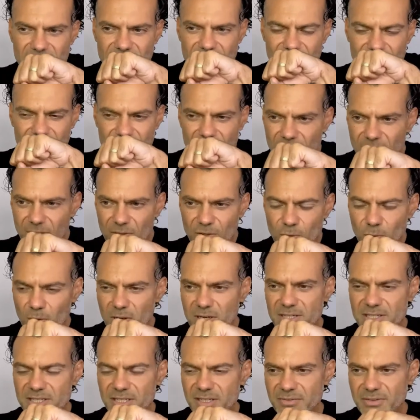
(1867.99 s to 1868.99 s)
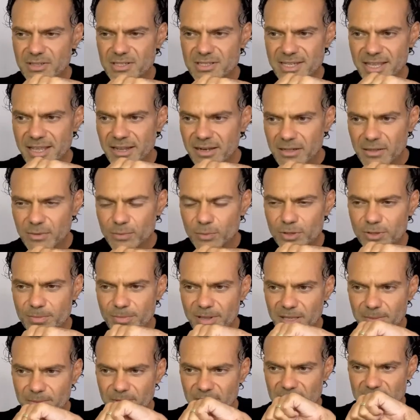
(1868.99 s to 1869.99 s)
you know, the, the quality of the sandalwood
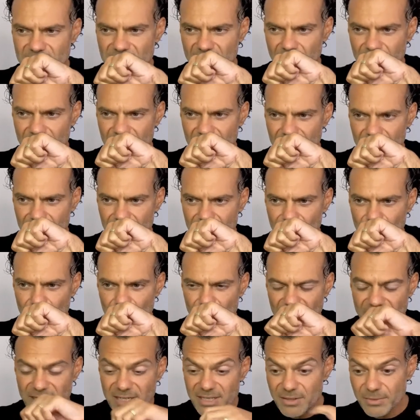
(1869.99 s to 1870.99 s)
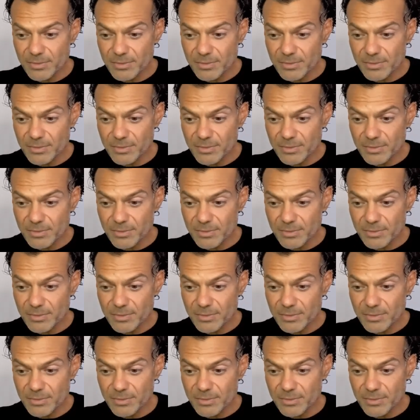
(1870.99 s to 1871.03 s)
maybe is coming through already,